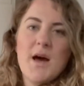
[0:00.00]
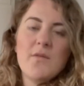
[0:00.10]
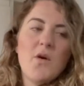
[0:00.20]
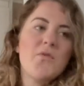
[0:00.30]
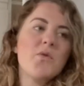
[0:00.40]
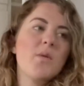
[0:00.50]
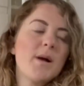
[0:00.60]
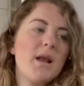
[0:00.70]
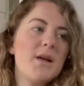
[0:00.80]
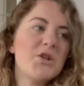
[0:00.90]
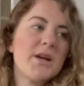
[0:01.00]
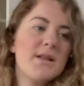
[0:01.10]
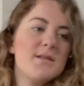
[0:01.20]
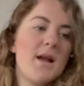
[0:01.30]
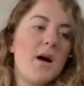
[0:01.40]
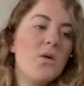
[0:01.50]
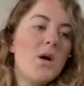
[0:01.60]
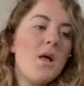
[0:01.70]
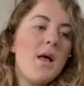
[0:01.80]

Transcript: kind of gone through all my client check-ins now,